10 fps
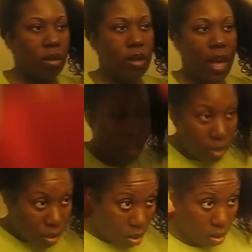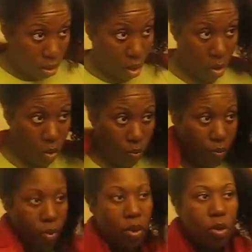Okay, so
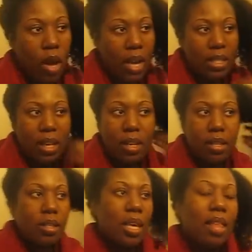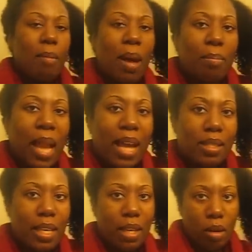you guys are going to see that my
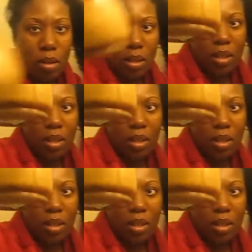black tea looks